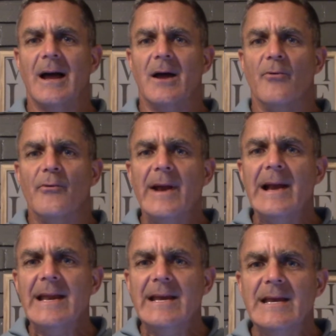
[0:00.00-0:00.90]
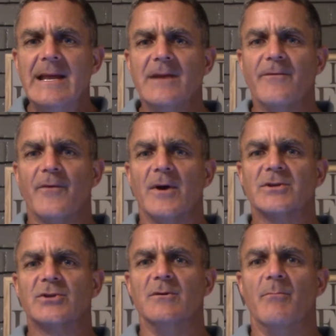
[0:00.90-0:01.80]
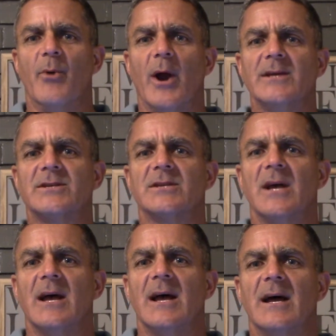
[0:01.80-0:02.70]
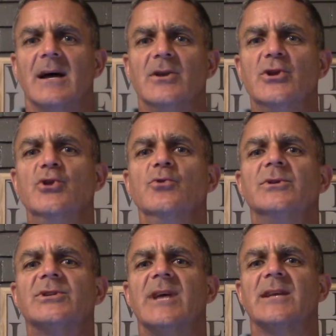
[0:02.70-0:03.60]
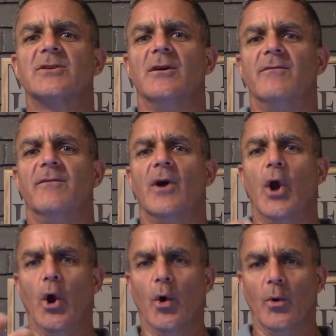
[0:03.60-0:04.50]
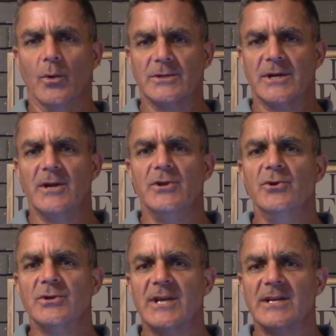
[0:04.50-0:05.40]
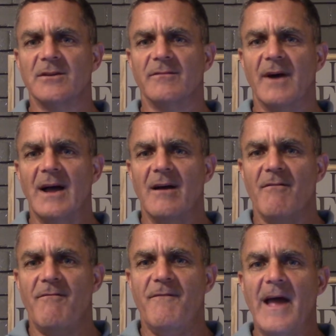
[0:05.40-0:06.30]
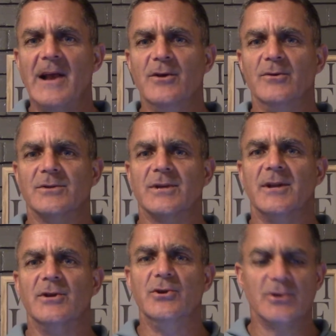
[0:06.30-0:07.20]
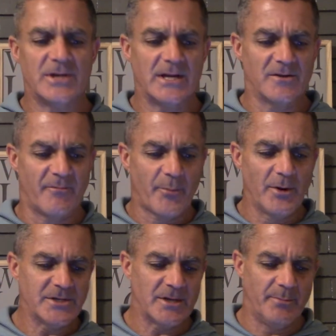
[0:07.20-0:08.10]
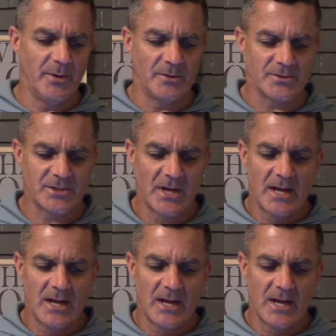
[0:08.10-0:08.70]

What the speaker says: really need for us to embrace a new set of laws and a new set of values and a new set of principles.